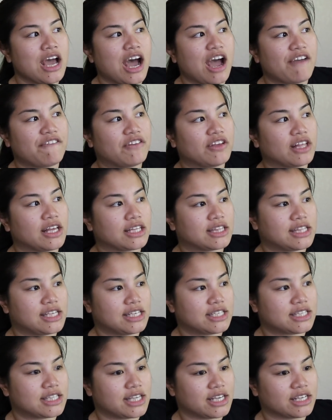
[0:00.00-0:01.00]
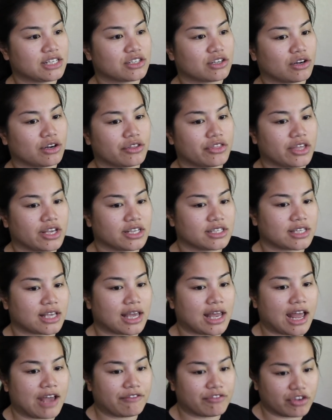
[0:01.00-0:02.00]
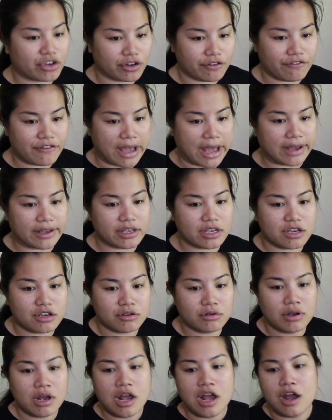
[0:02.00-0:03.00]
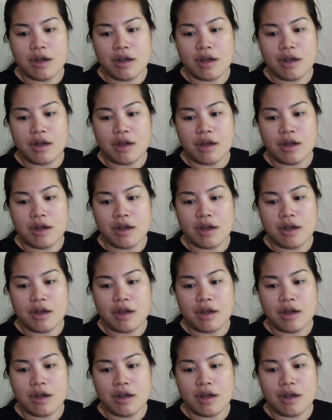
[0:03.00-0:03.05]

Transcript: I feel like these things are things that have good value,